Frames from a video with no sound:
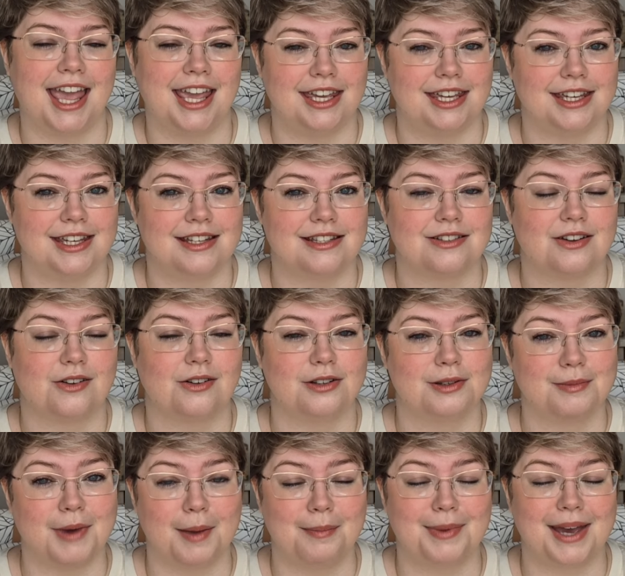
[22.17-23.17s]
eight years old,
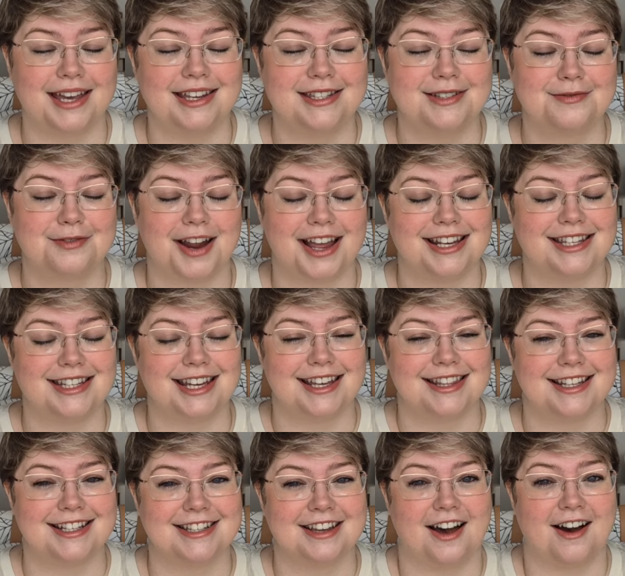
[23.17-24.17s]
my best friend at
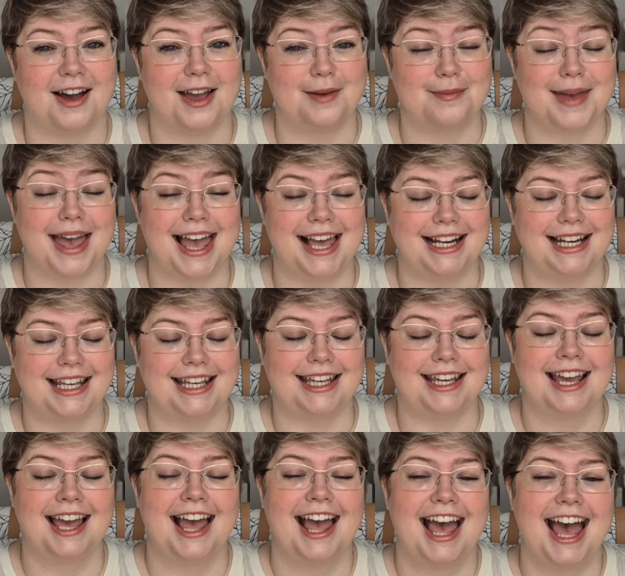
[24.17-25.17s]
the time, Ellie,